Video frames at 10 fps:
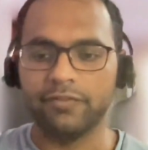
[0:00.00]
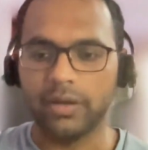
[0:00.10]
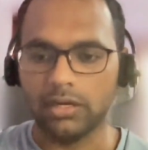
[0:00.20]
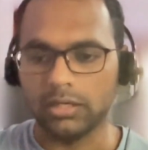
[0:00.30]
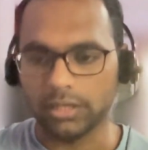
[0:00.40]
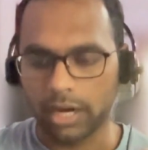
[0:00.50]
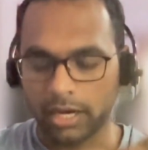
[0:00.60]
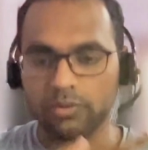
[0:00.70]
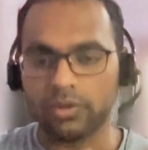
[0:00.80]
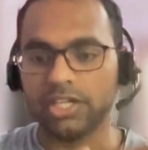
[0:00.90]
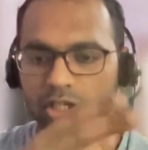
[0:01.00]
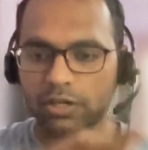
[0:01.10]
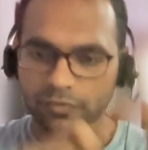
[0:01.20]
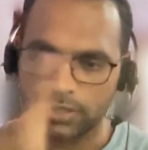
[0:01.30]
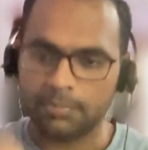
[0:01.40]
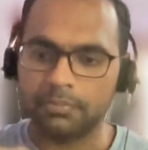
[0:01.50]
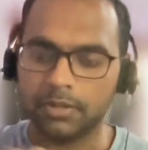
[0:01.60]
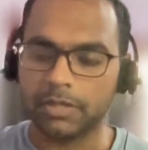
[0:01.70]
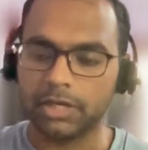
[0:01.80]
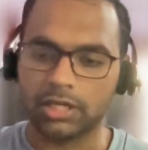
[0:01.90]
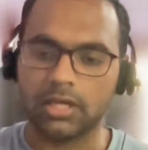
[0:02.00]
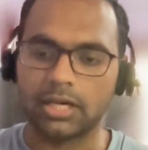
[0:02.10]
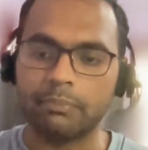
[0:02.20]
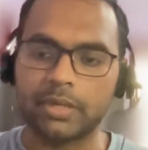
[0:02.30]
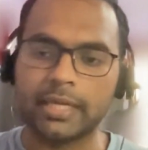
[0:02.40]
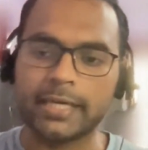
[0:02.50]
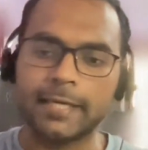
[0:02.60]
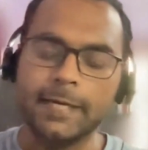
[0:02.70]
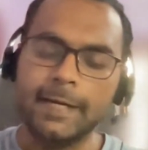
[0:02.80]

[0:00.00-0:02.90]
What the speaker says: are you reaching out from a particular company,